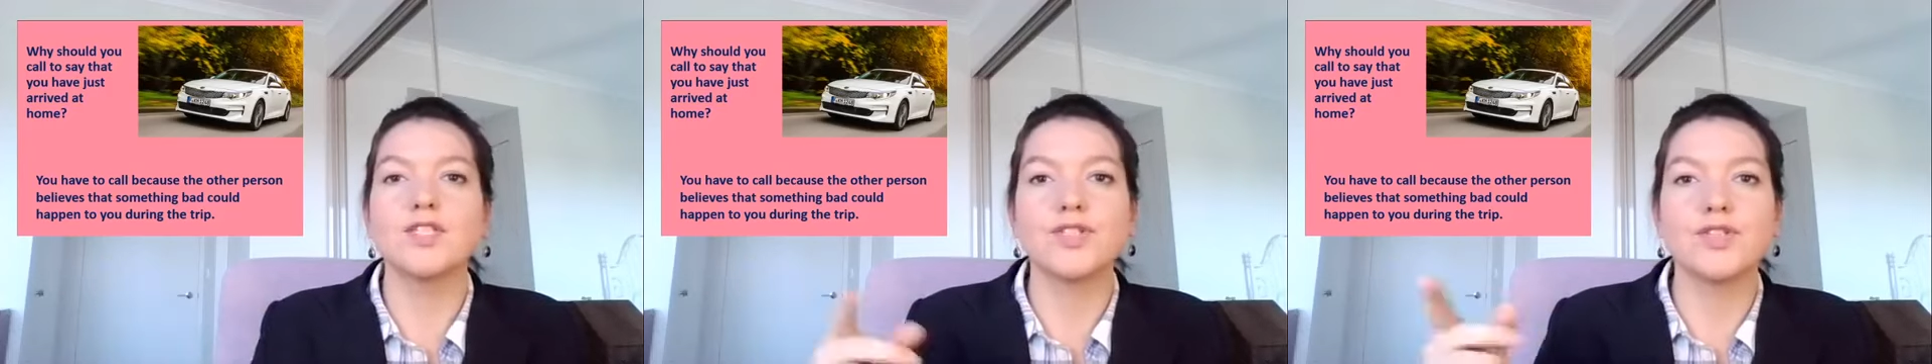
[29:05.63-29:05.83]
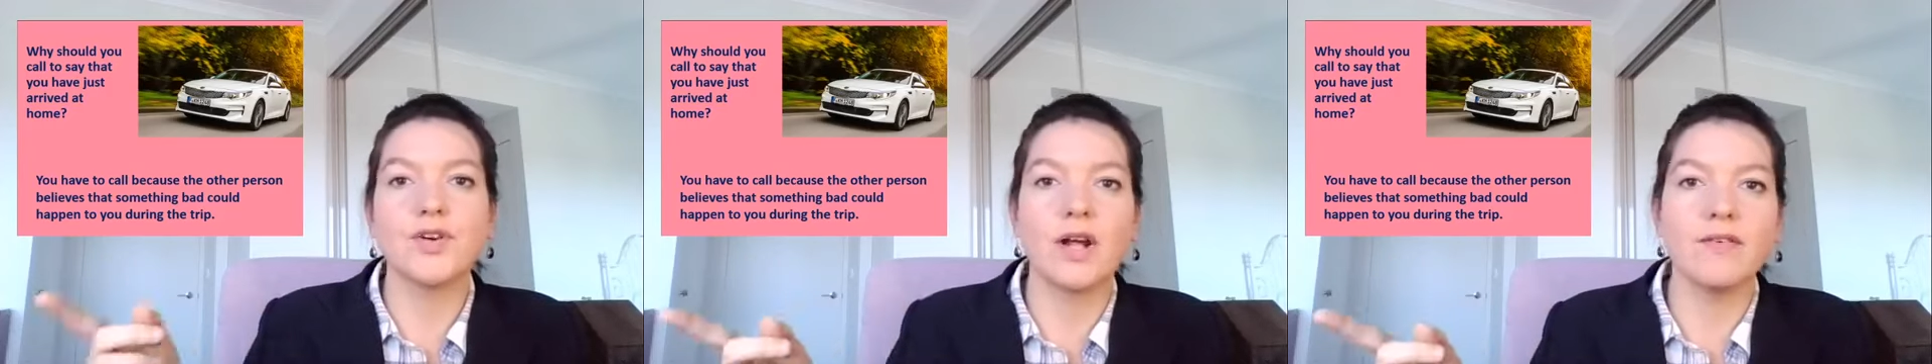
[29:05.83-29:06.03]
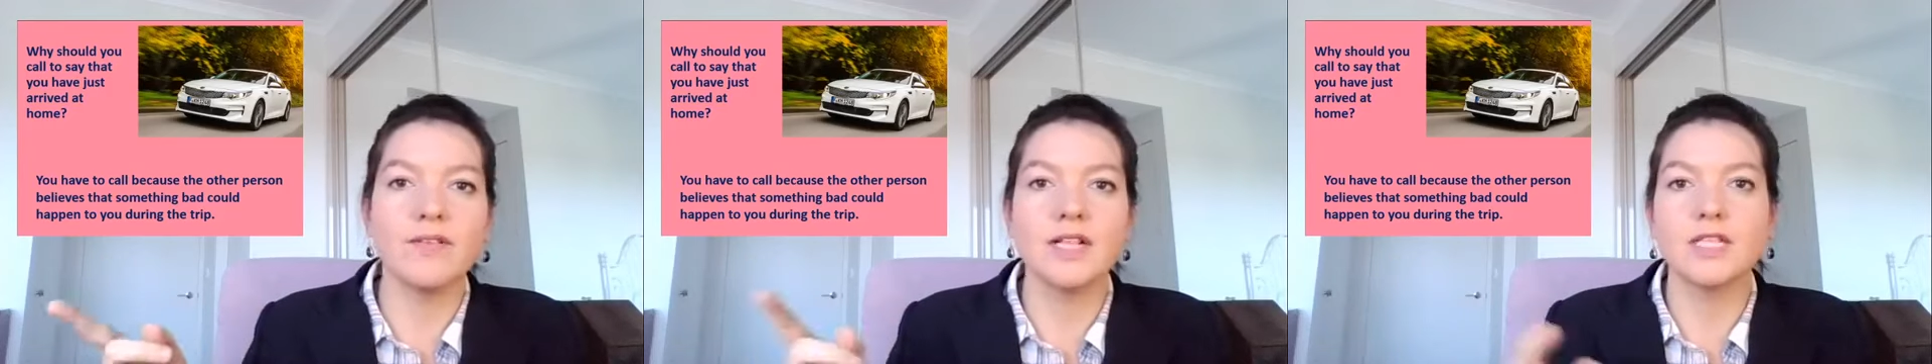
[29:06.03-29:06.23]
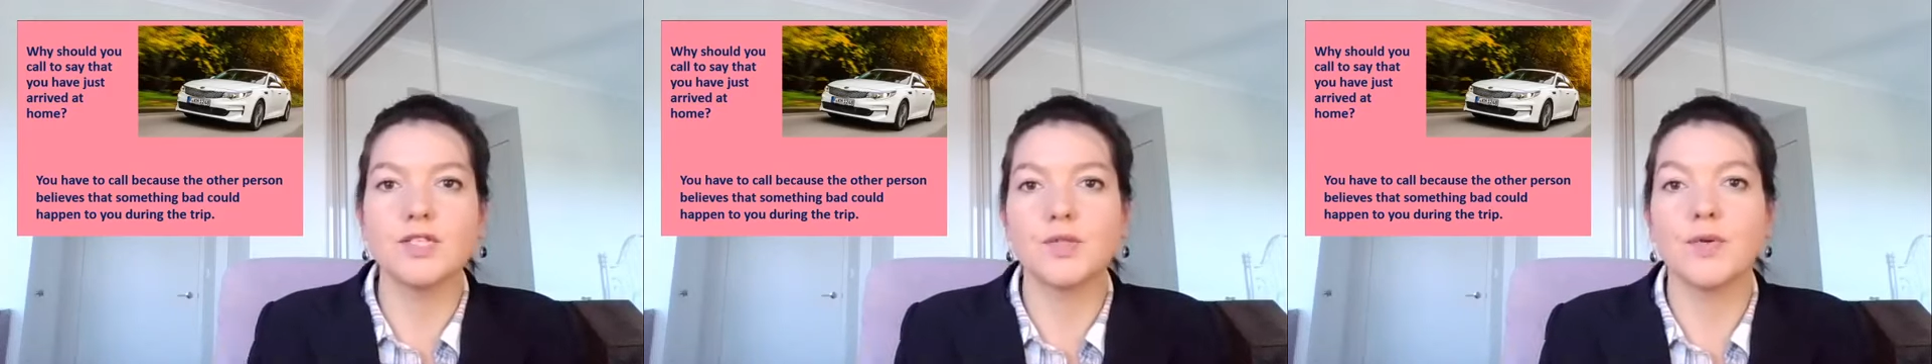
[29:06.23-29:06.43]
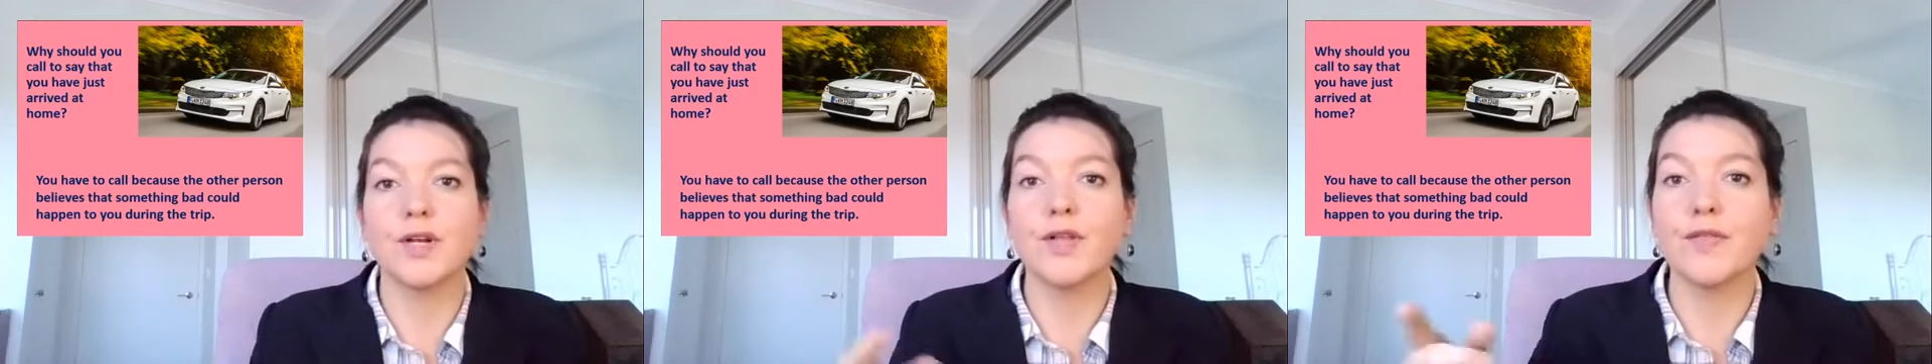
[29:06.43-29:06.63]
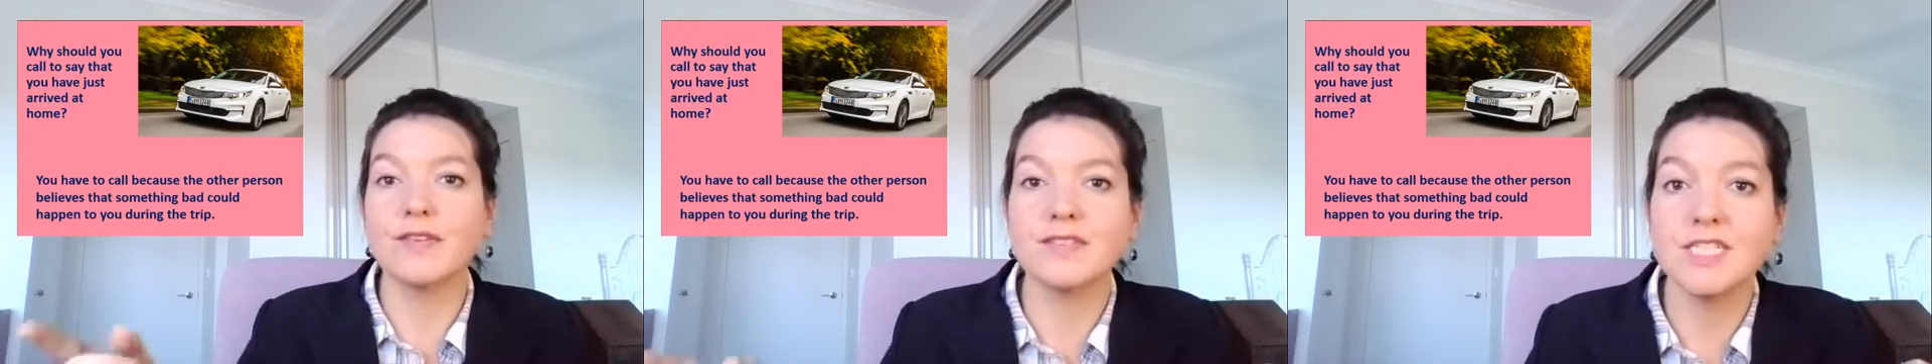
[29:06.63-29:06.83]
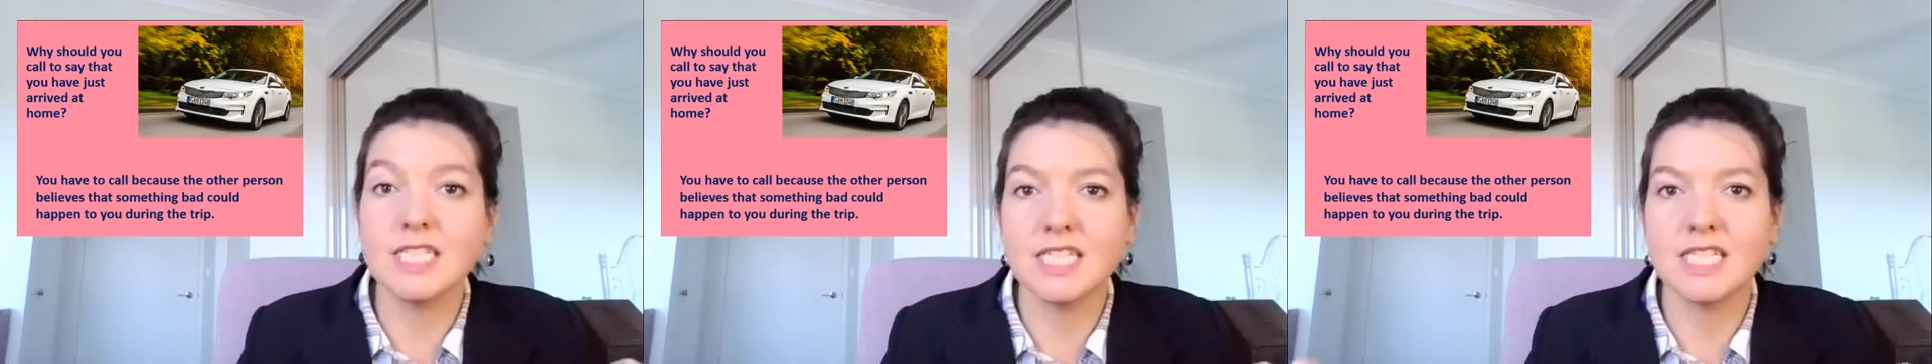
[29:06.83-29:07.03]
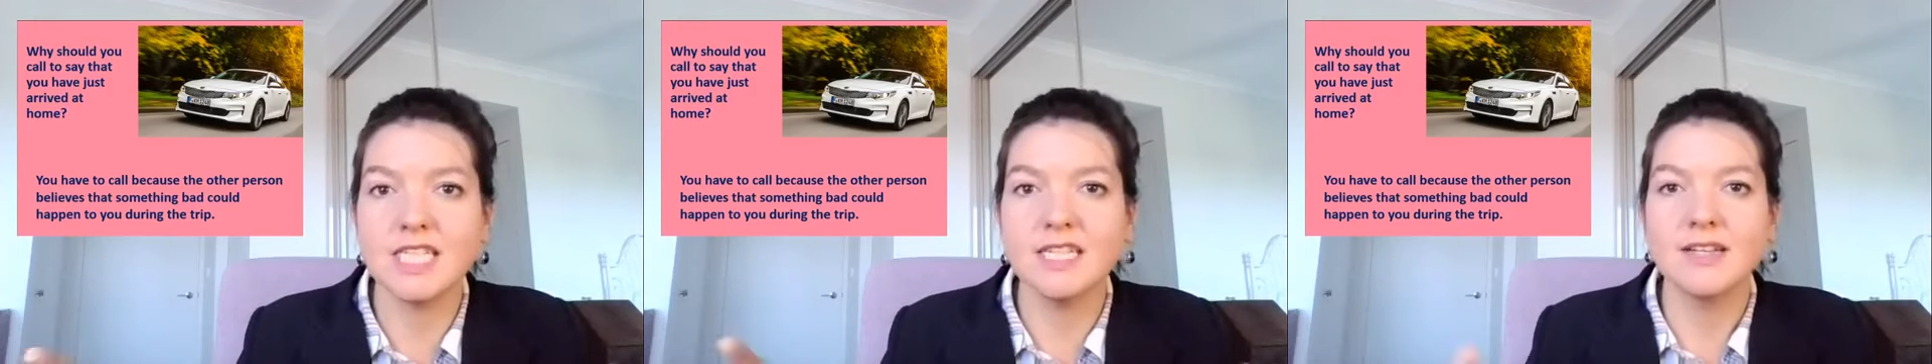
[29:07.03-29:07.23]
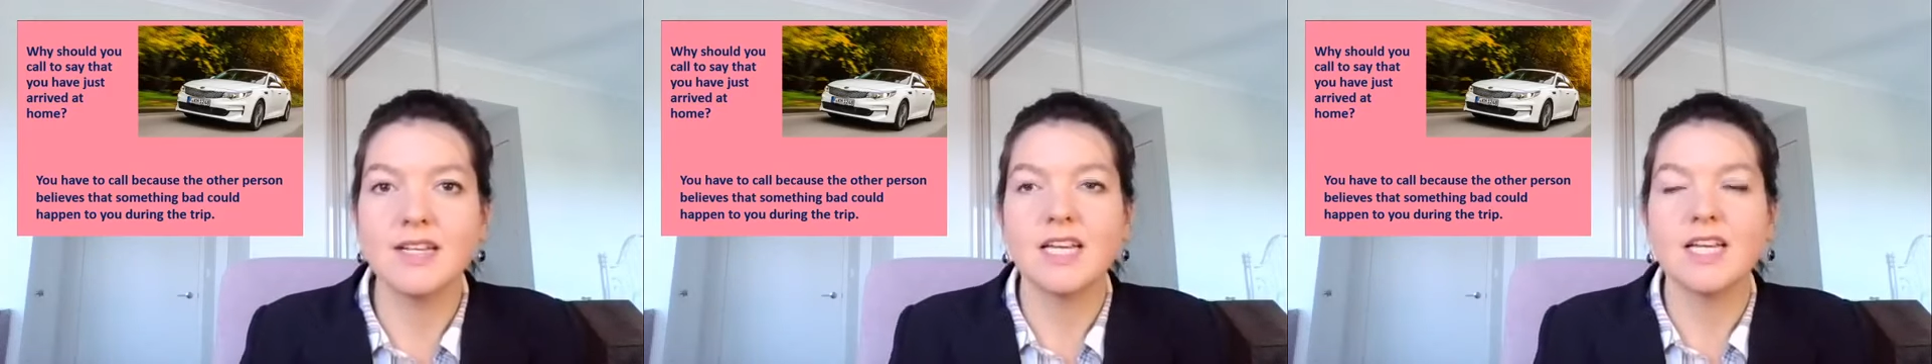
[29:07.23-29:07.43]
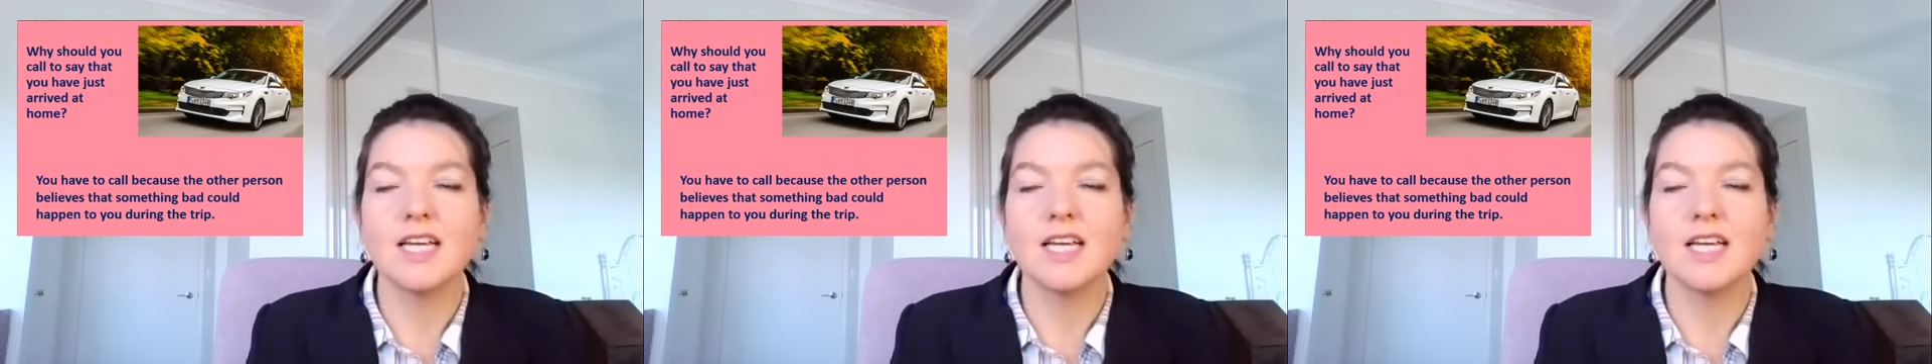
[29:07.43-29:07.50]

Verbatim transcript: to travel to another city,